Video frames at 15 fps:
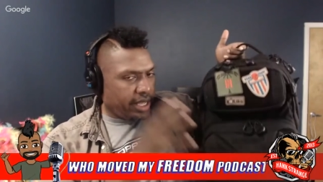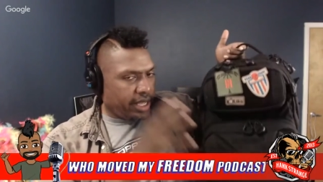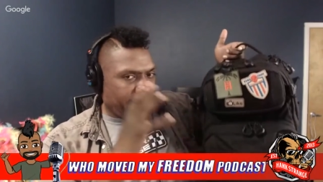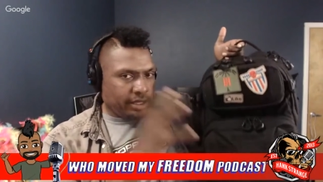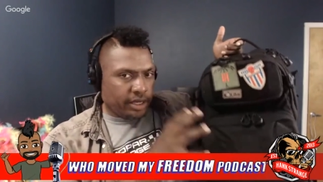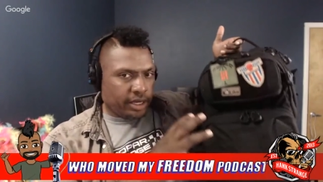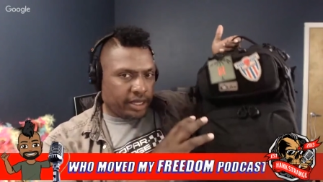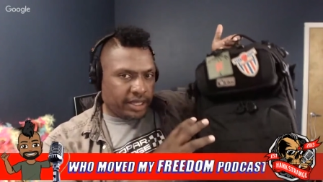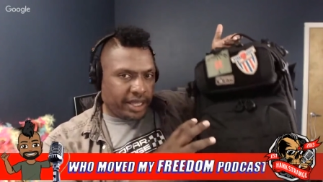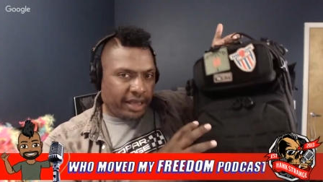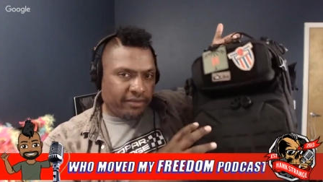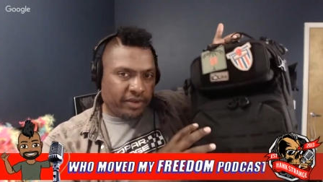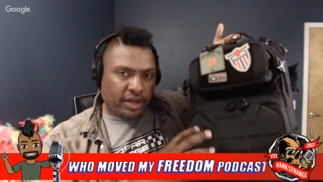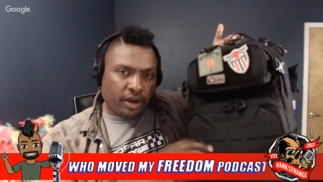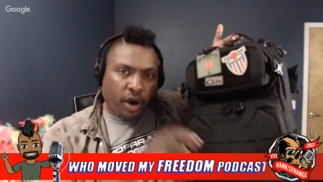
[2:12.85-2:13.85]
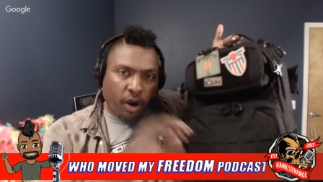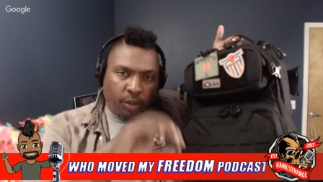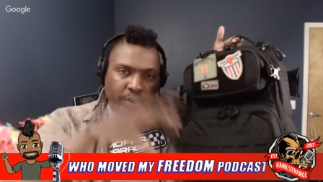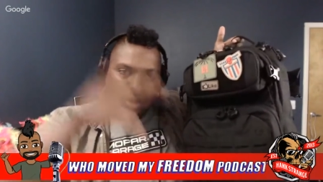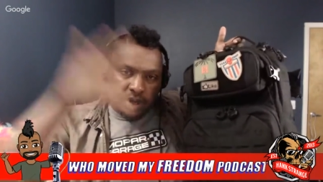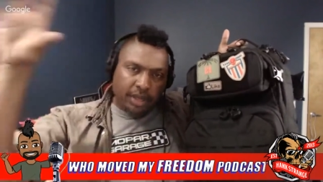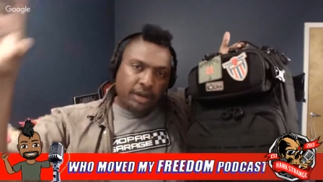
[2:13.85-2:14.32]
and look at that video,
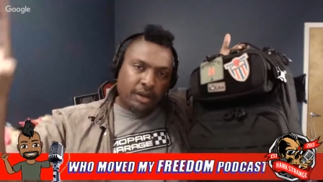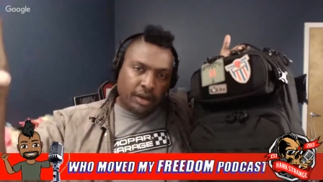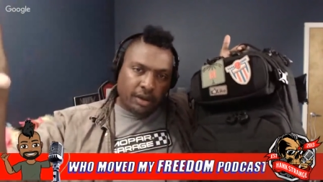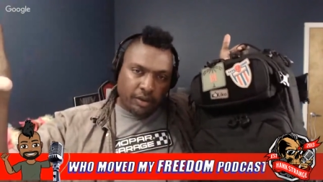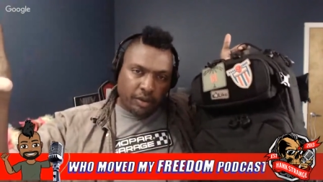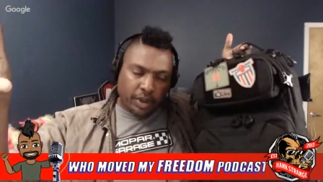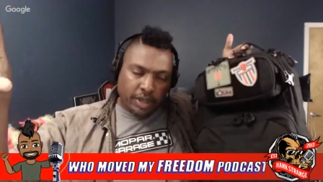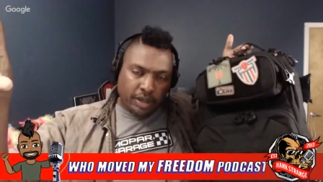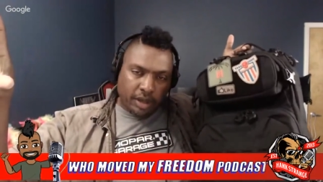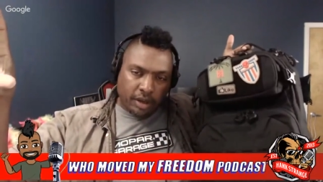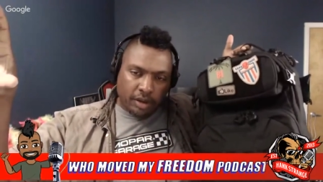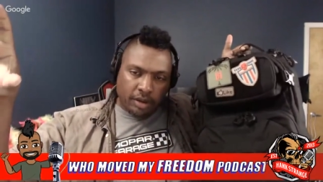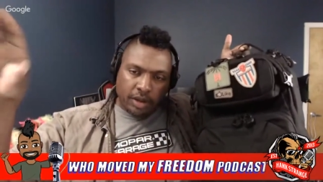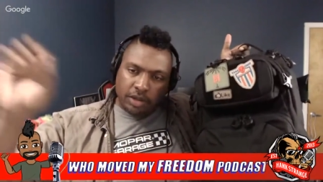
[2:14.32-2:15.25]
open it in another window,